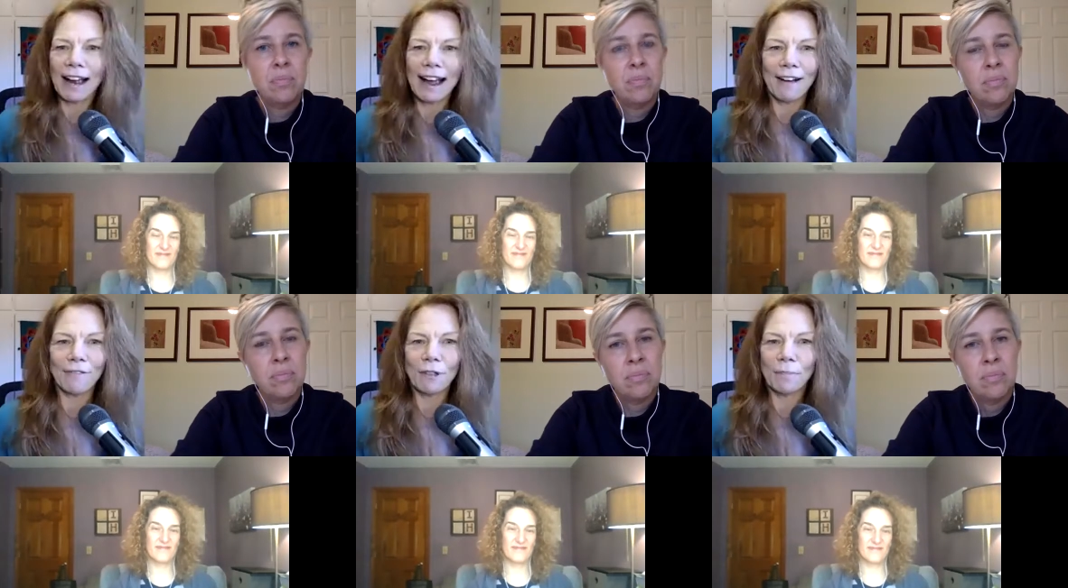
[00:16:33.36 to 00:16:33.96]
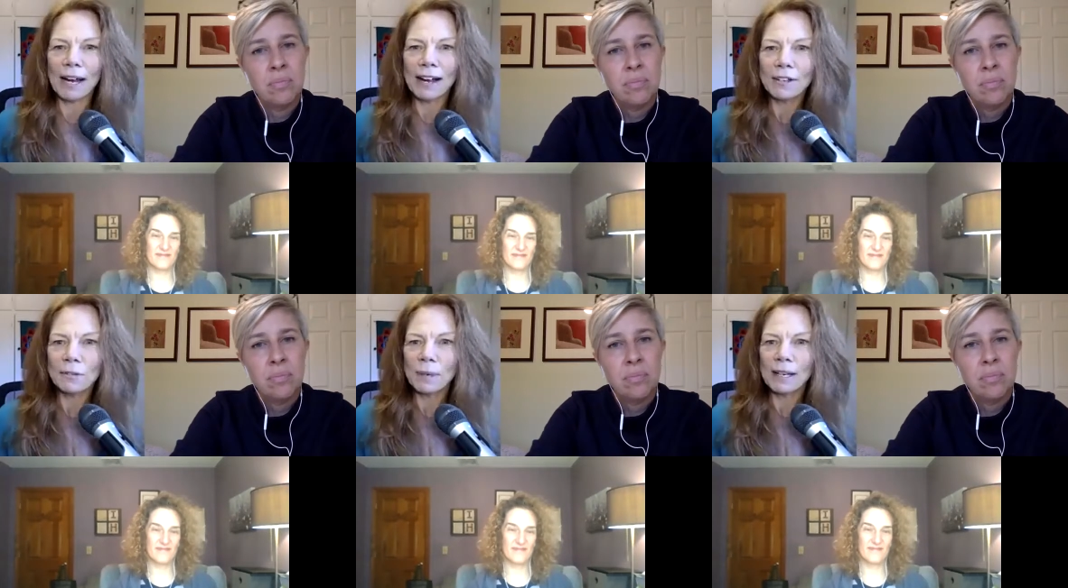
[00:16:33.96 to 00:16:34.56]
Speaker 1: have with my
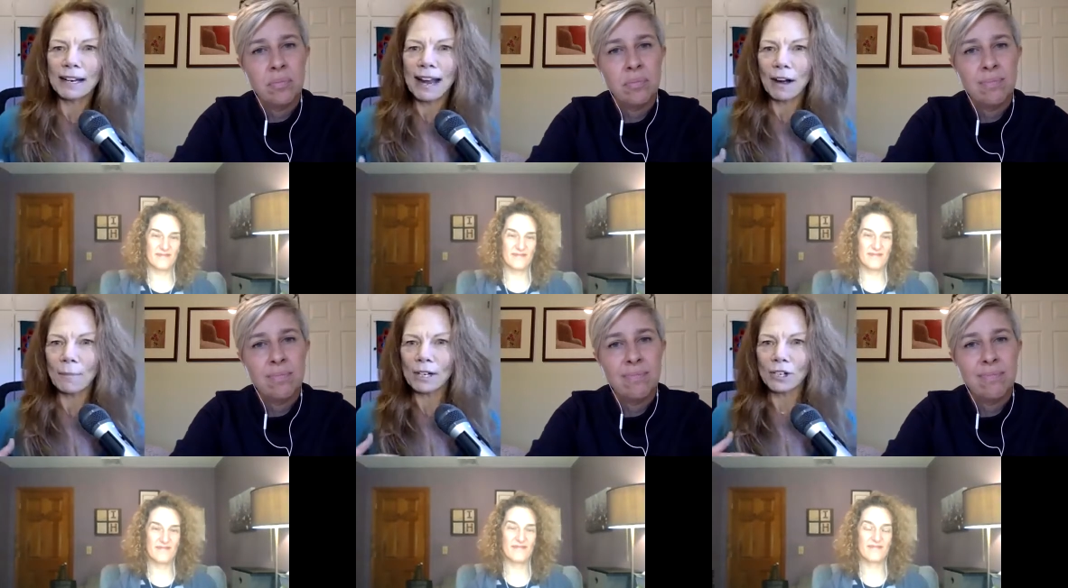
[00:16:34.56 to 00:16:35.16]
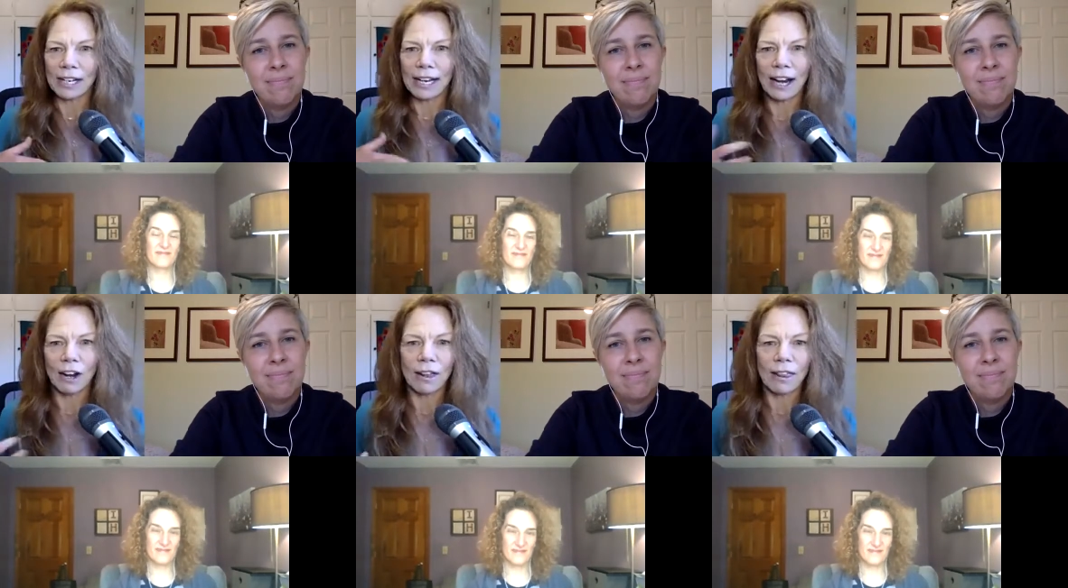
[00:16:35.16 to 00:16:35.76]
husband and how much I
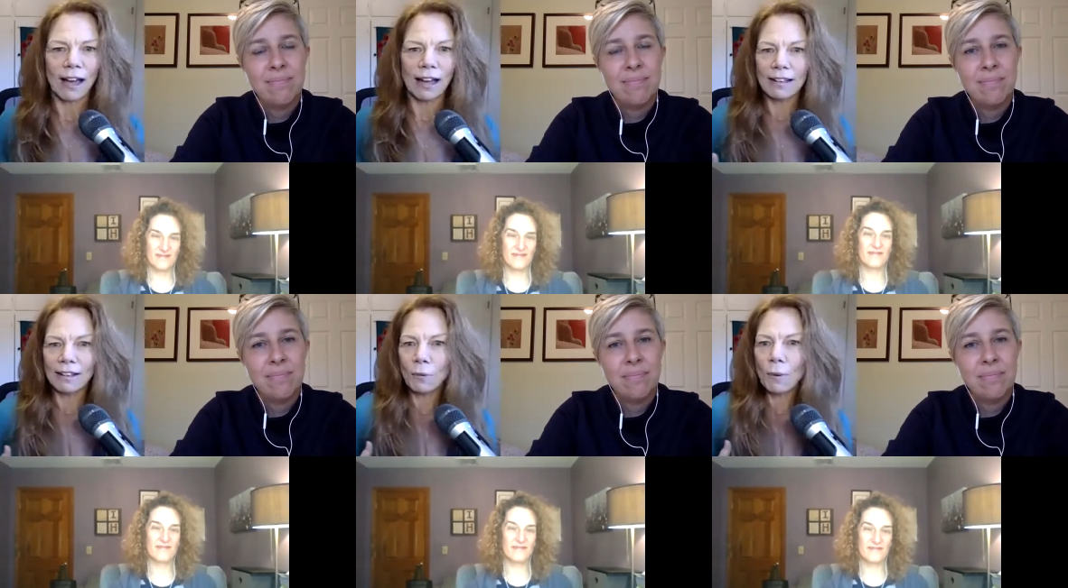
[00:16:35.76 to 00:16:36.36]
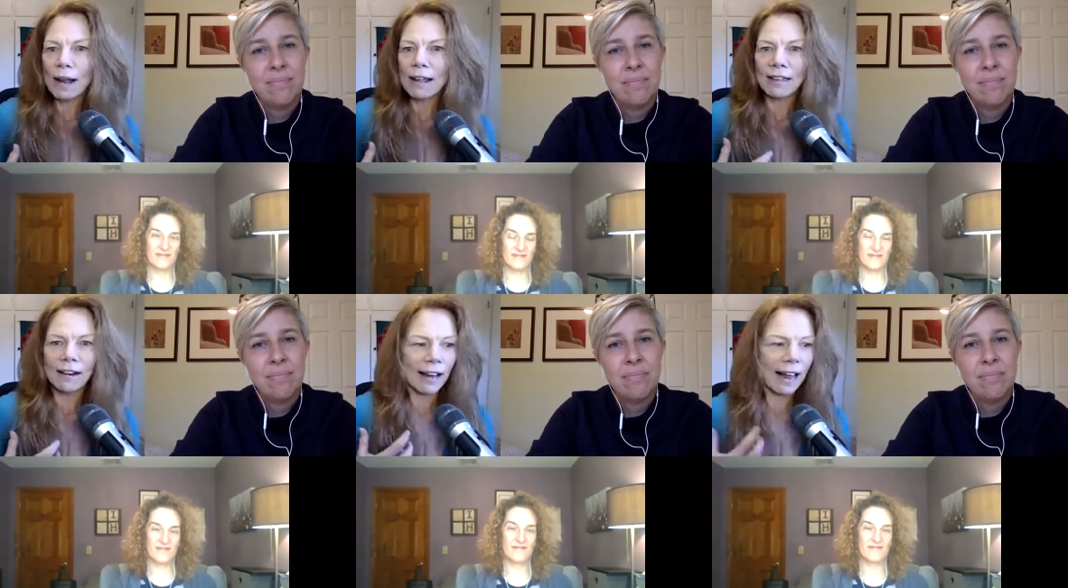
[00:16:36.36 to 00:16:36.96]
carry that in the way that
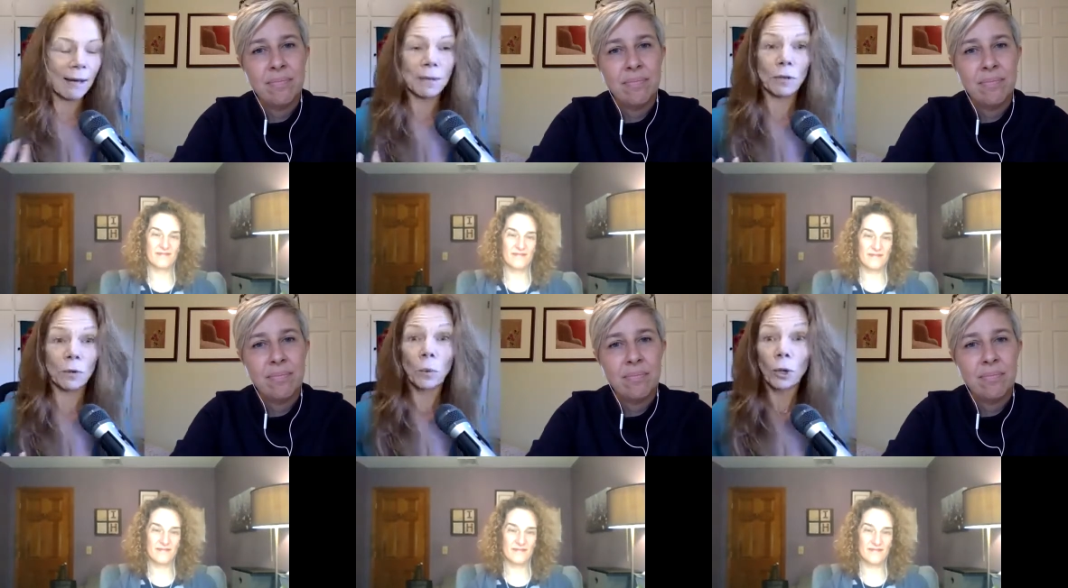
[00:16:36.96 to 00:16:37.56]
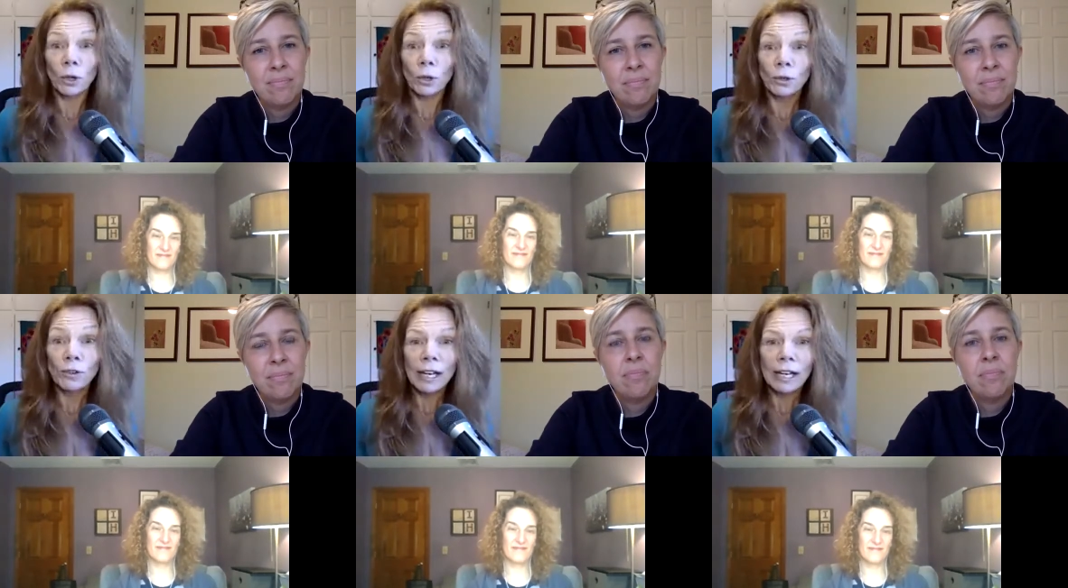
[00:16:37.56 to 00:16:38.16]
I am in the world,
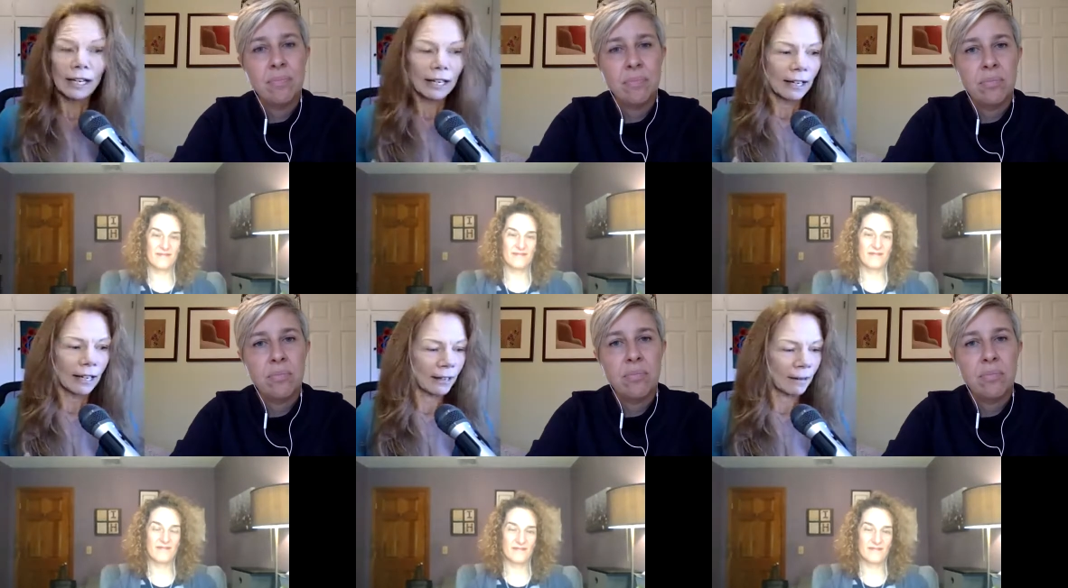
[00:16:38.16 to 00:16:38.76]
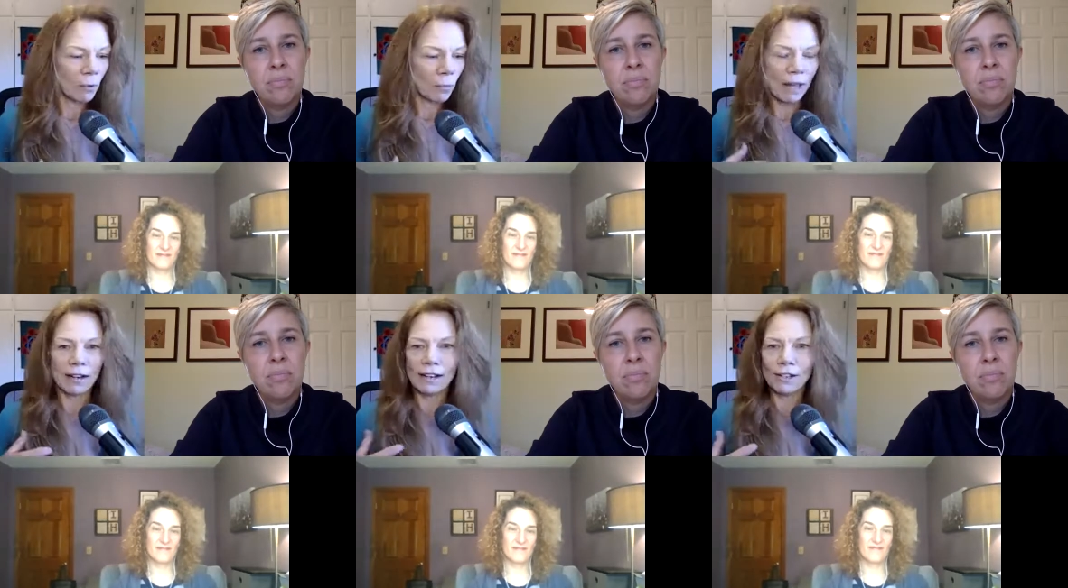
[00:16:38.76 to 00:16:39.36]
um, the way that
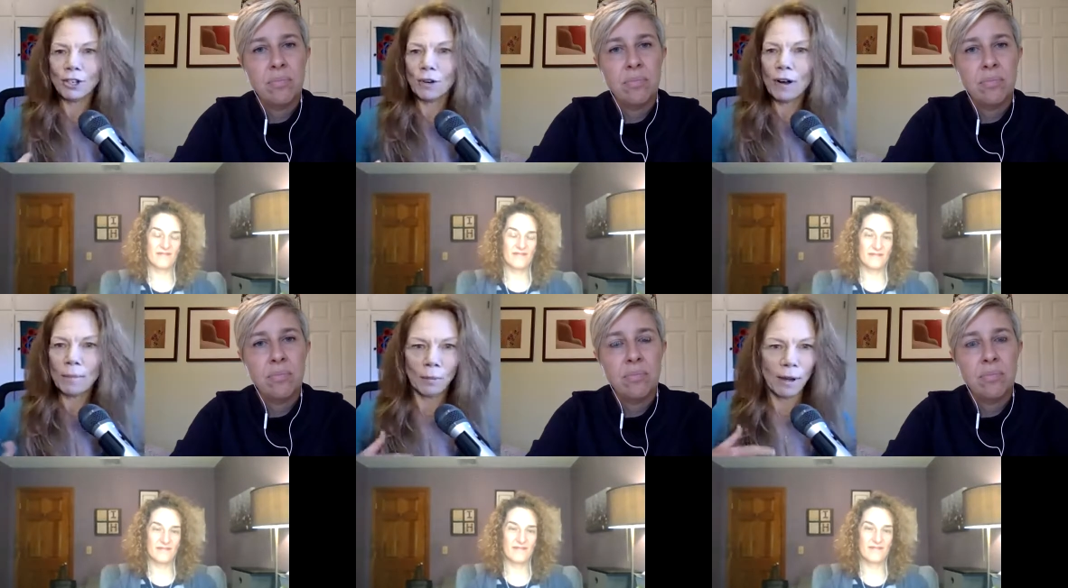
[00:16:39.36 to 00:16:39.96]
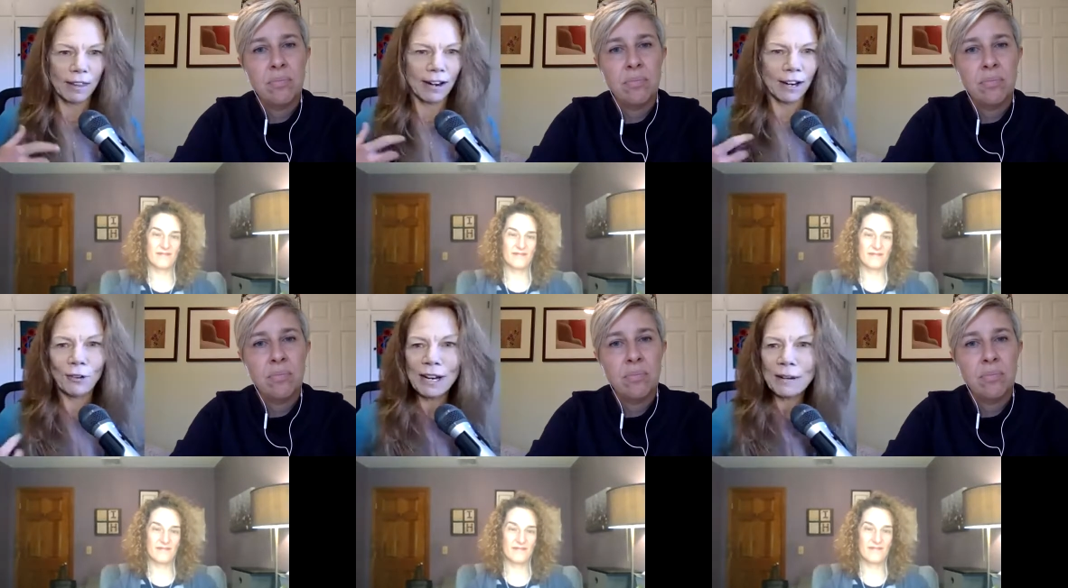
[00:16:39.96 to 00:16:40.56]
I show up, the way that I
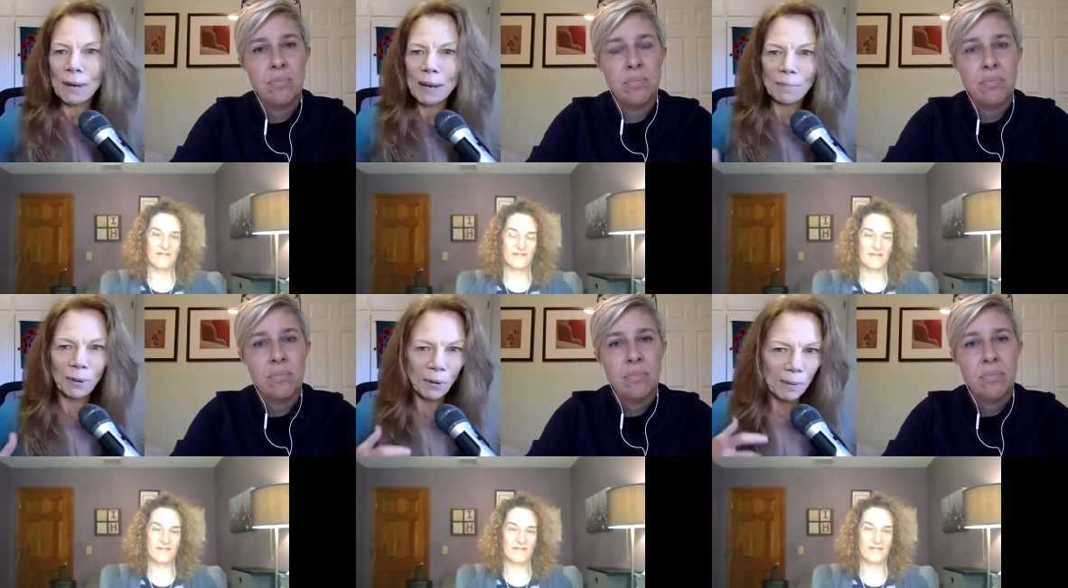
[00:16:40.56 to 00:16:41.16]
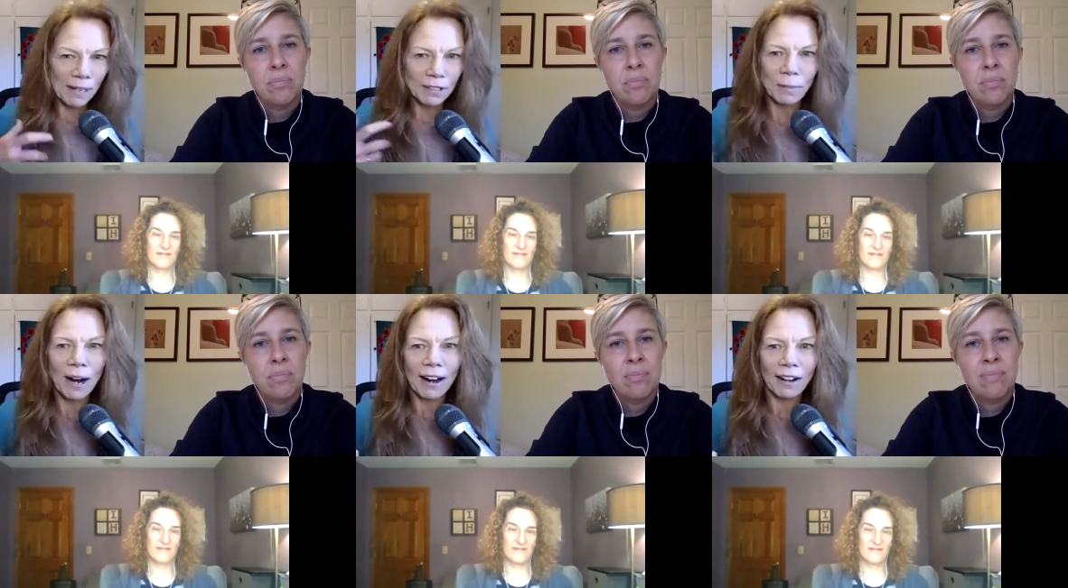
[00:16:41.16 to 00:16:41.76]
greet people, a big smile.